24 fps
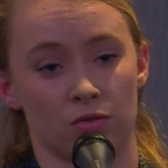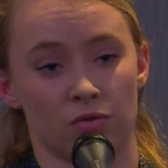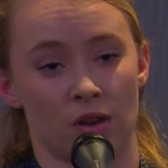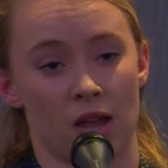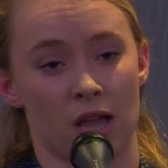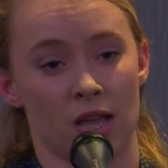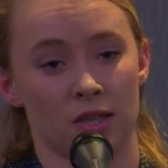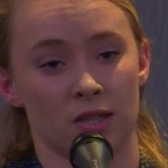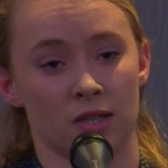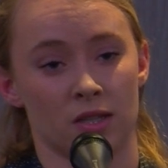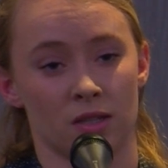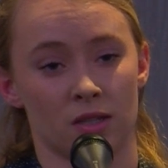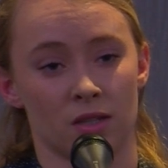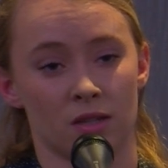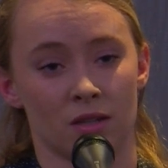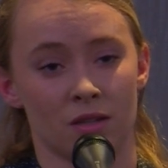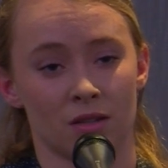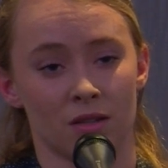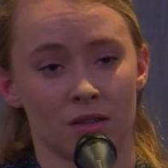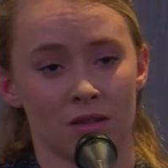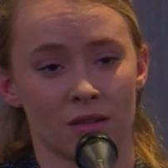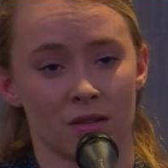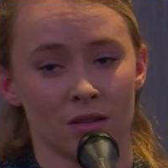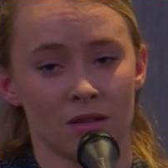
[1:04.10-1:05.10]
dress.
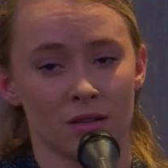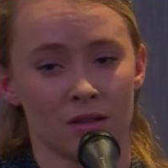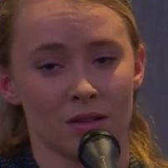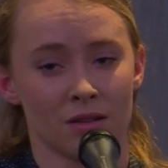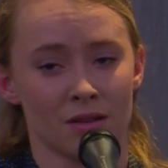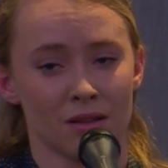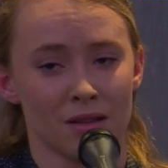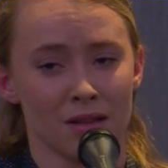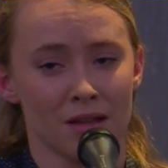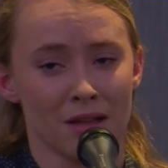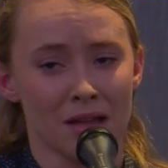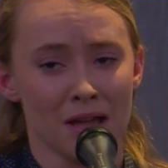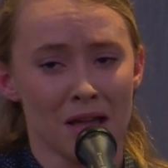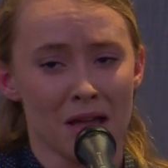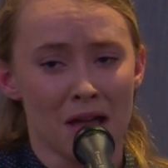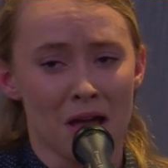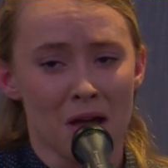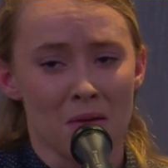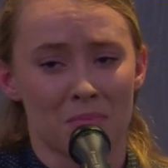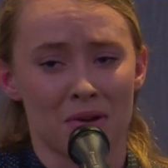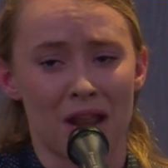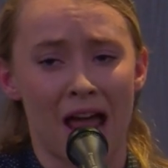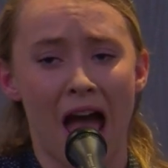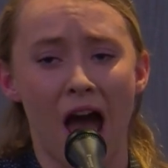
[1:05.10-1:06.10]

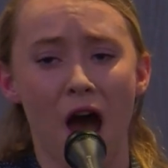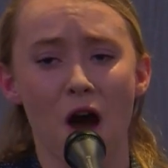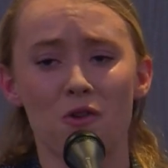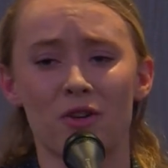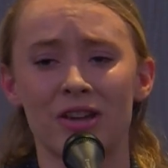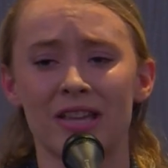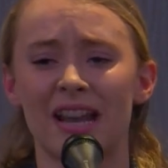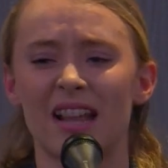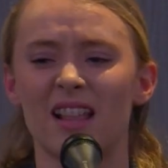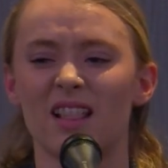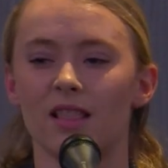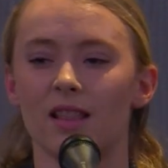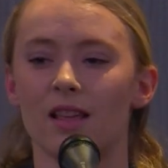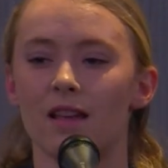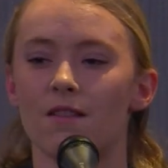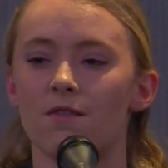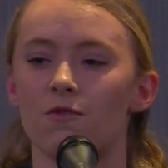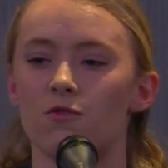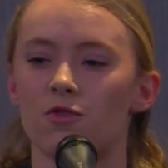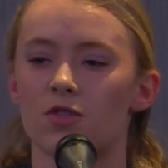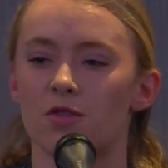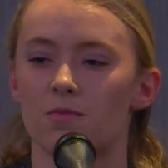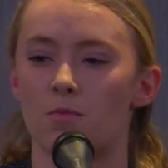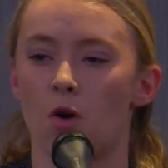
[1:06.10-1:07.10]
But how can I
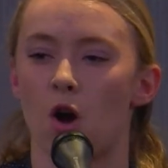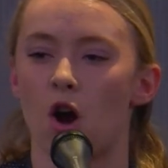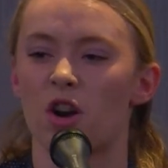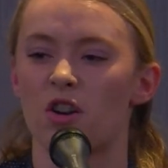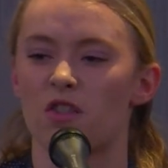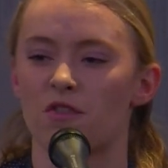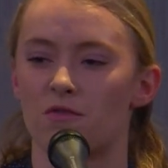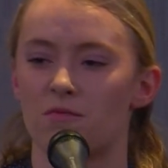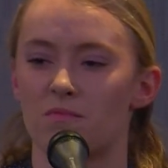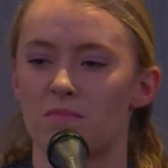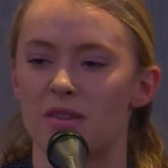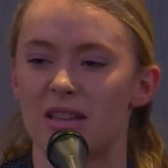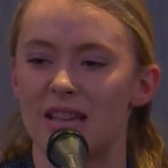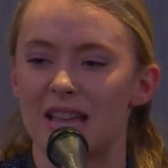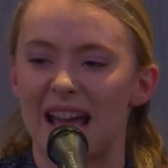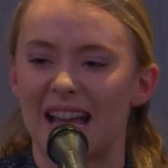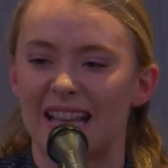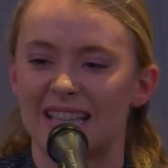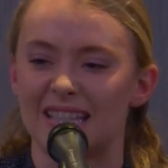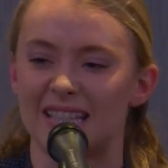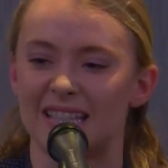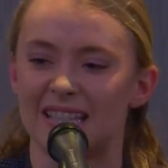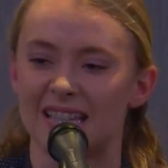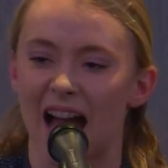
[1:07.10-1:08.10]
live when a part of me
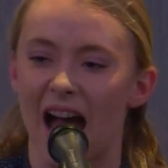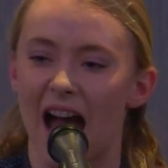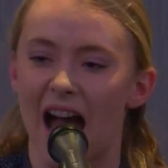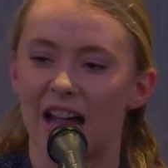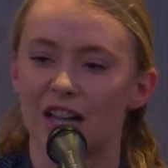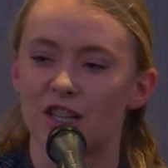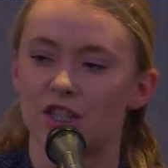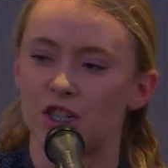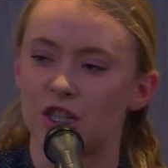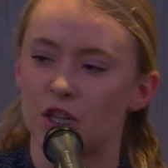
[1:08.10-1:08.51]
has died?